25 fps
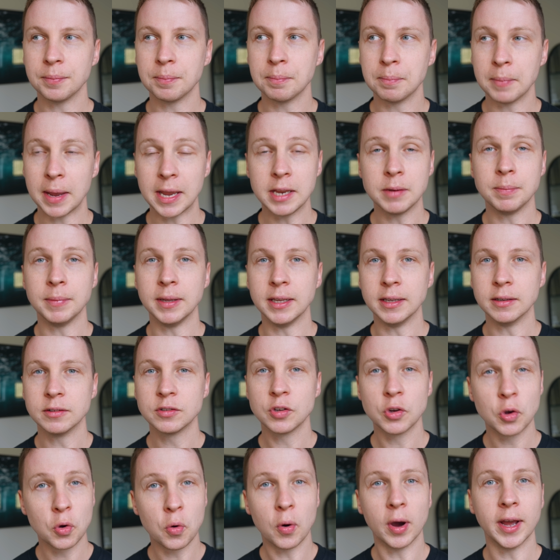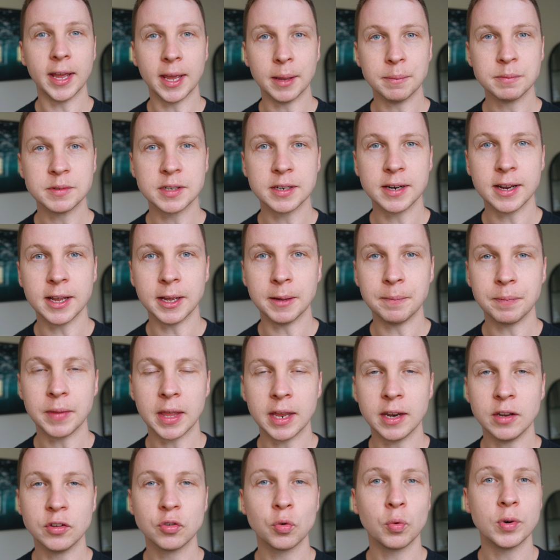made me to who I am today.
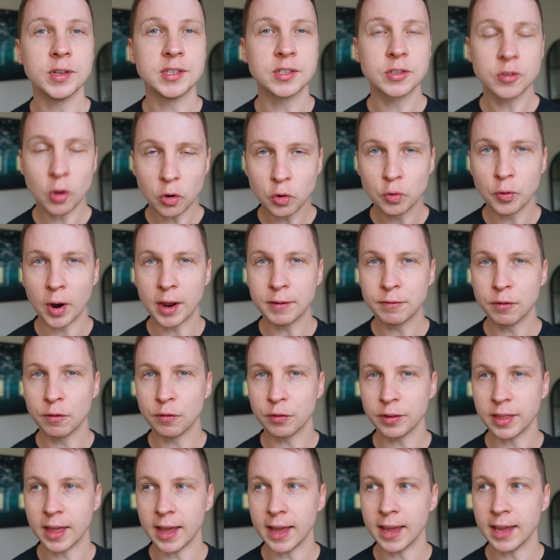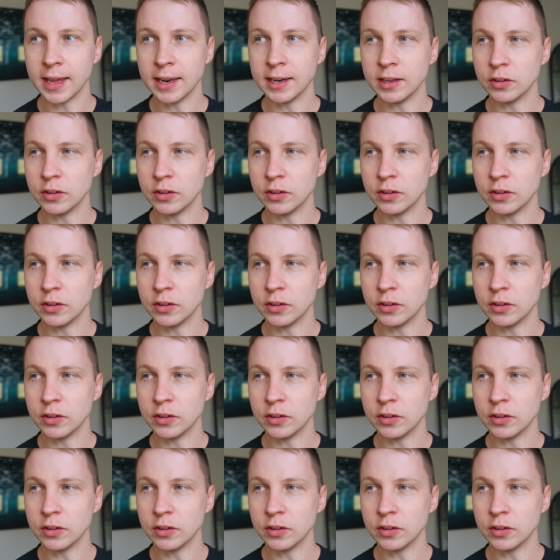And he's always so grateful for that. And